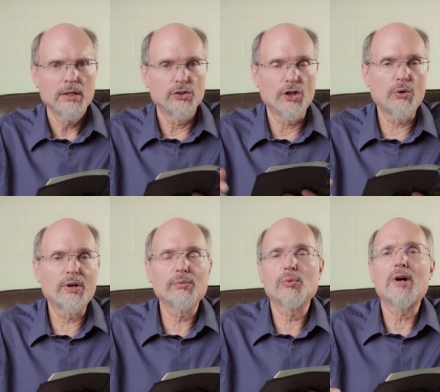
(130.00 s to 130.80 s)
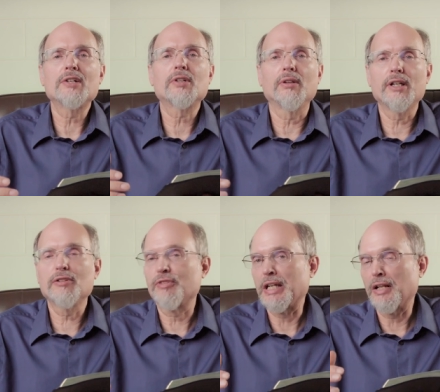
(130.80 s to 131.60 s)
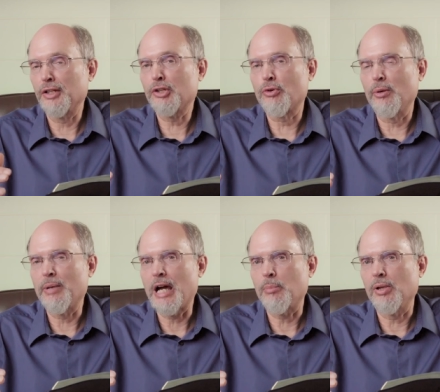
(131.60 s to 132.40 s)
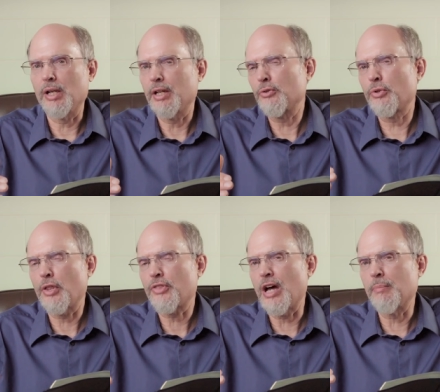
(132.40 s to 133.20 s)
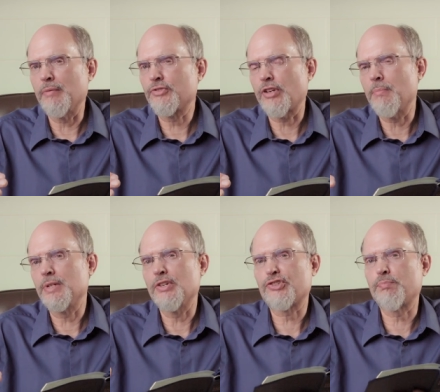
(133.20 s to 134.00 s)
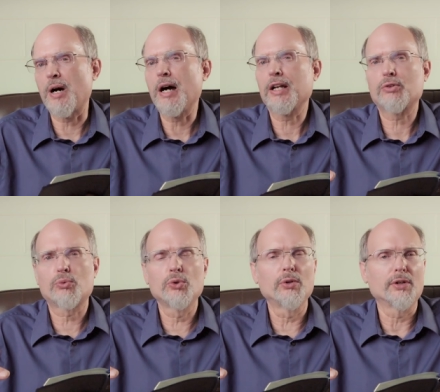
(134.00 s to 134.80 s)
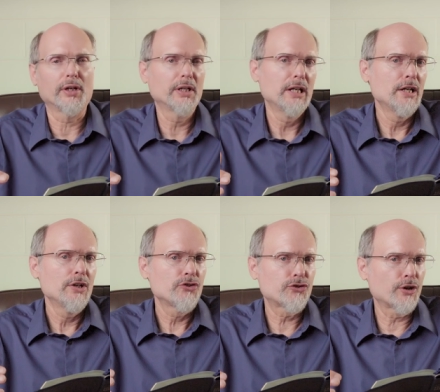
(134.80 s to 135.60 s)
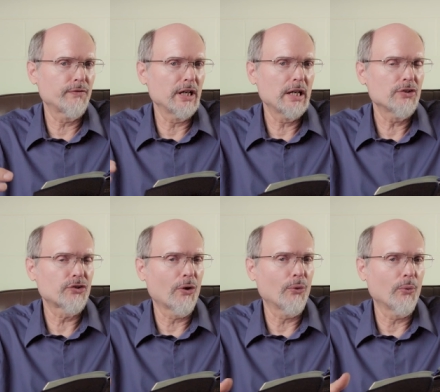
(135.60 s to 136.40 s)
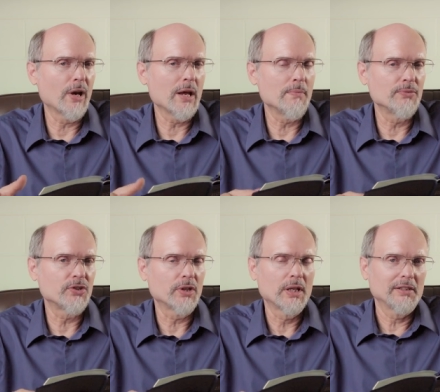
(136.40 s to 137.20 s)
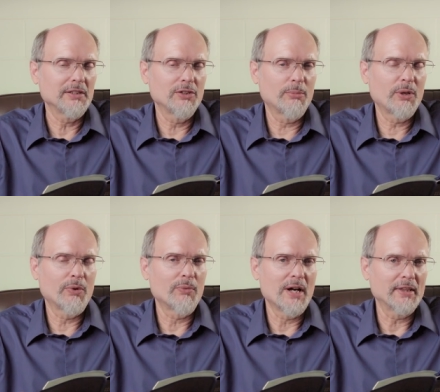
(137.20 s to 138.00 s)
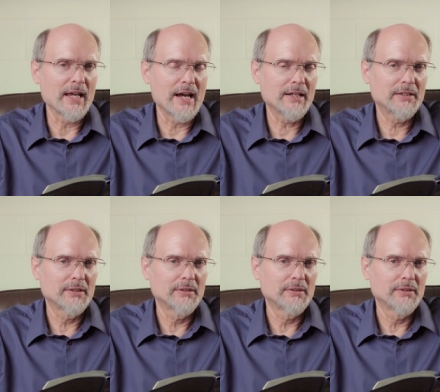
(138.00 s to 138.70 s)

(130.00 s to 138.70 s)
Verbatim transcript: No one would want to live in a literal Babylon under the thumb of some despotic ruler serving his own whims. Nobody would want that.